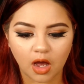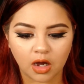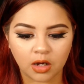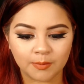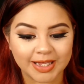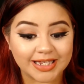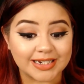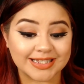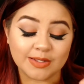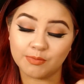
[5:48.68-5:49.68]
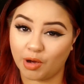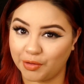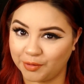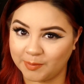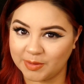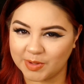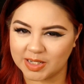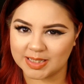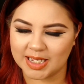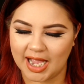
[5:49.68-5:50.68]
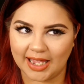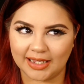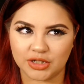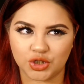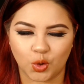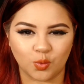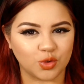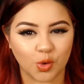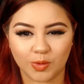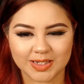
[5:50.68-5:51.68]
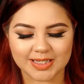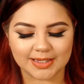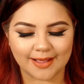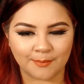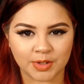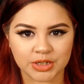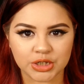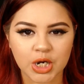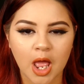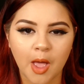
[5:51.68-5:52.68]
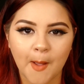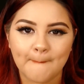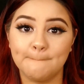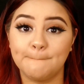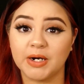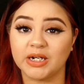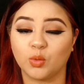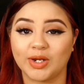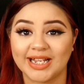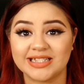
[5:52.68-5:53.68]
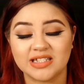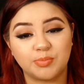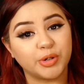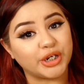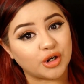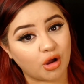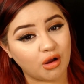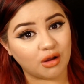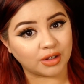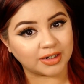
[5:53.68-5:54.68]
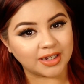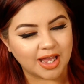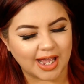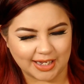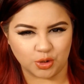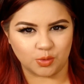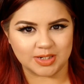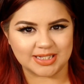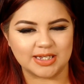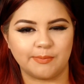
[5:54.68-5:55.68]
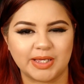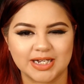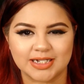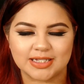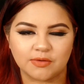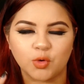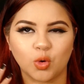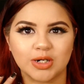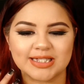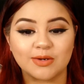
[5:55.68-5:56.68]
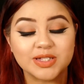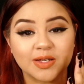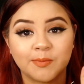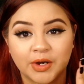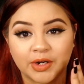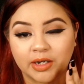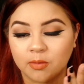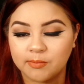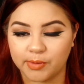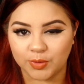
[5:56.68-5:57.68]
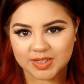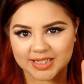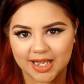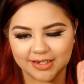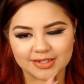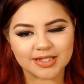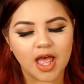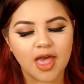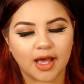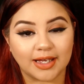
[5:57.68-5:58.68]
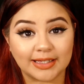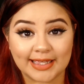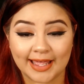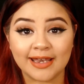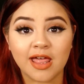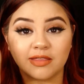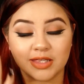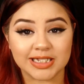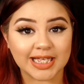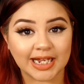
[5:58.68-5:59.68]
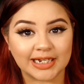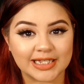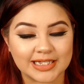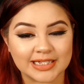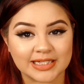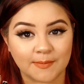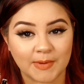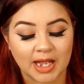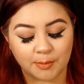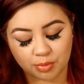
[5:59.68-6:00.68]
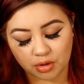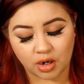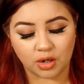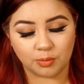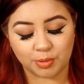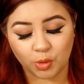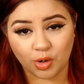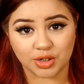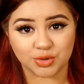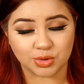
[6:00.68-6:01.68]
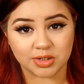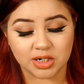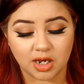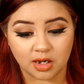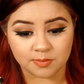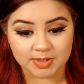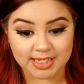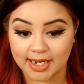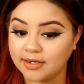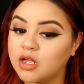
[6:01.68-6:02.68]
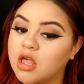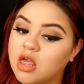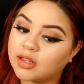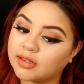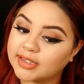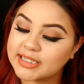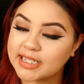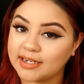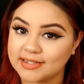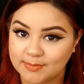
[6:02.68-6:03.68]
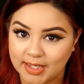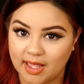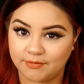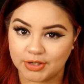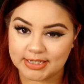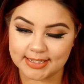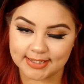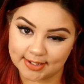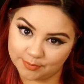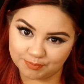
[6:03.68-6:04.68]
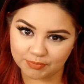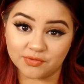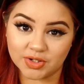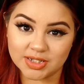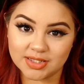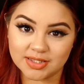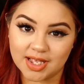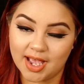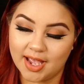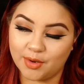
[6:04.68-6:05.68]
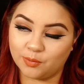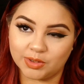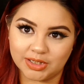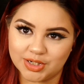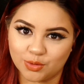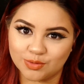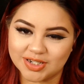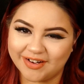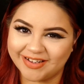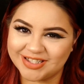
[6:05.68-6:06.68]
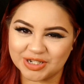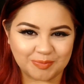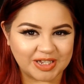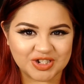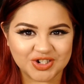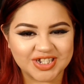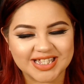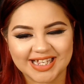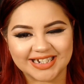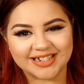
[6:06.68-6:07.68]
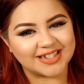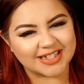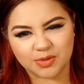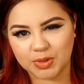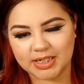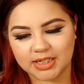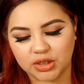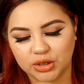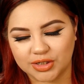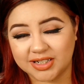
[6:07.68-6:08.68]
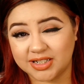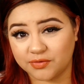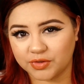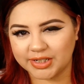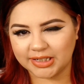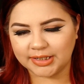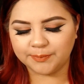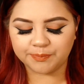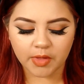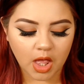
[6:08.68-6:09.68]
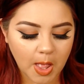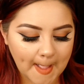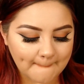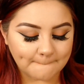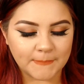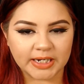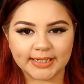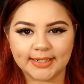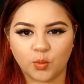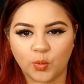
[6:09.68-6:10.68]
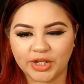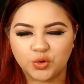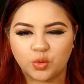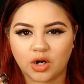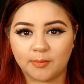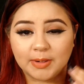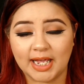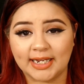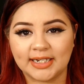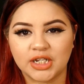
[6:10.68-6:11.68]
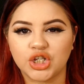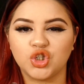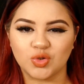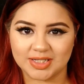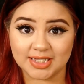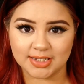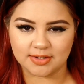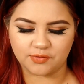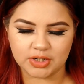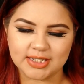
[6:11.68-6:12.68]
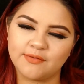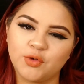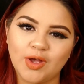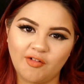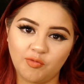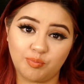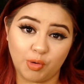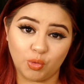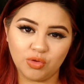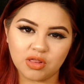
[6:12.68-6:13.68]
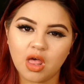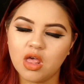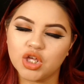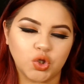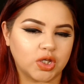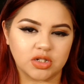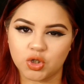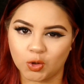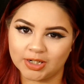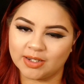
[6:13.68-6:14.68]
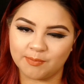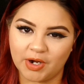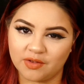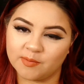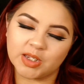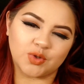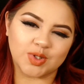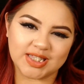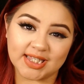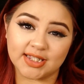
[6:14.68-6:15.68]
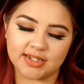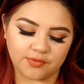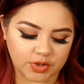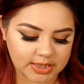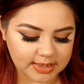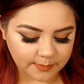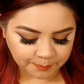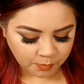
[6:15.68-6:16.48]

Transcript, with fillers: Um, it doesn't bother me because I don't notice it that much. But when I did put it on, I noticed it because of course I was comparing both sides. Again, this side is my Pro, Pro Contour um, side and this side is my Kat Von D side. Difference, I really don't. I took pictures and it doesn't really look differently. But when you are applying it, you'll see the difference. If you have both, you can totally compare them and you'll see the difference.